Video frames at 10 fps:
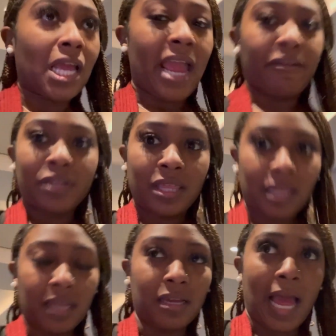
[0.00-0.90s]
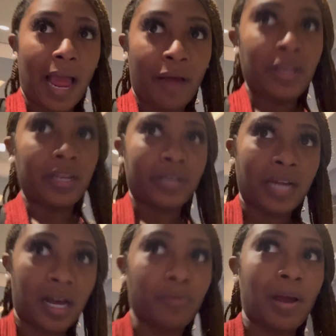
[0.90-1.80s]
Everything out here in
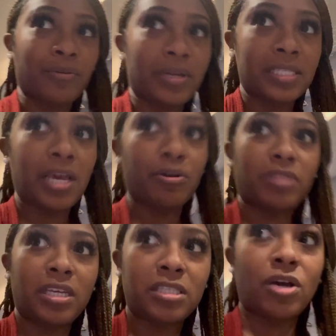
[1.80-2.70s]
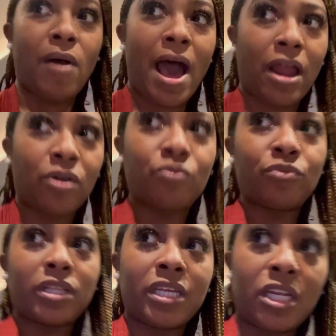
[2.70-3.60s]
Colorado is healthy, so I don't
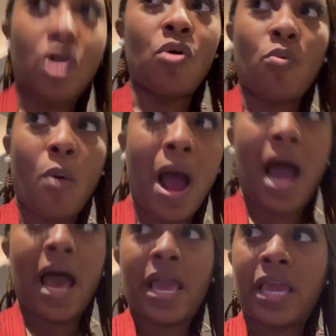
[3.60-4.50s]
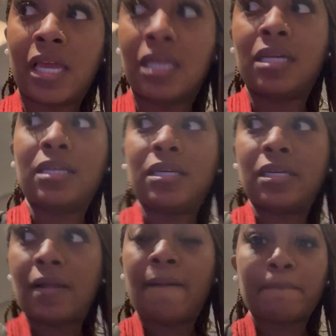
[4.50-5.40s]
really know why,
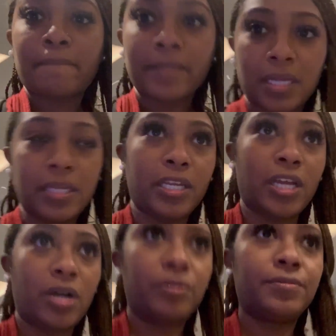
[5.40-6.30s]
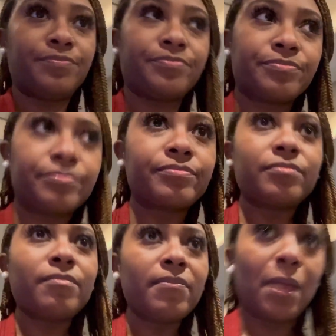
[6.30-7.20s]
you know,
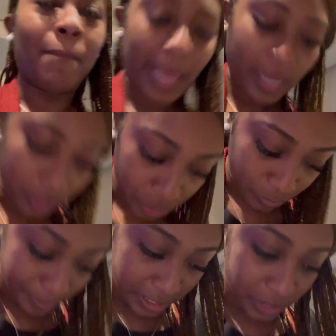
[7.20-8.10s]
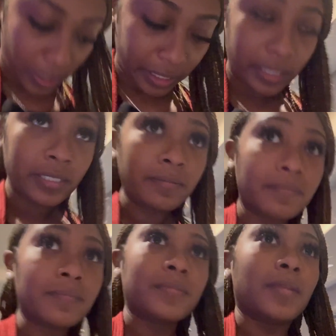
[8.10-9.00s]
my ankles will be swelling.
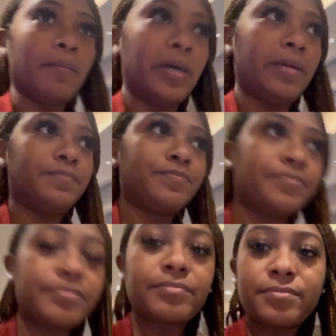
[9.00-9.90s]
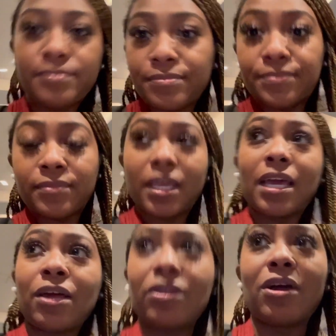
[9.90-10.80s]
But I
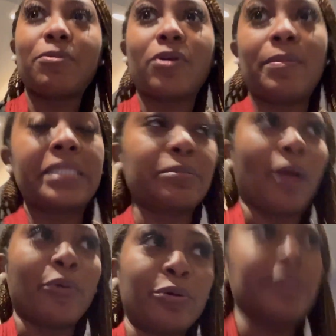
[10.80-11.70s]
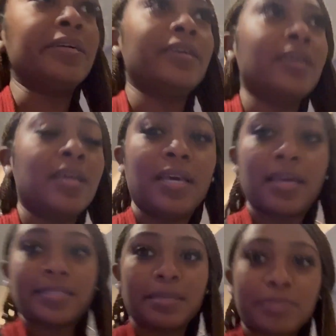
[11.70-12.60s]
don't know, I'm going back to my room
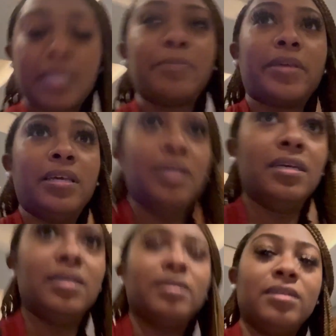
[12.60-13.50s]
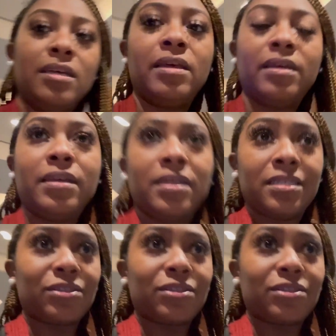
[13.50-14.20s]
because I'm sleepy. So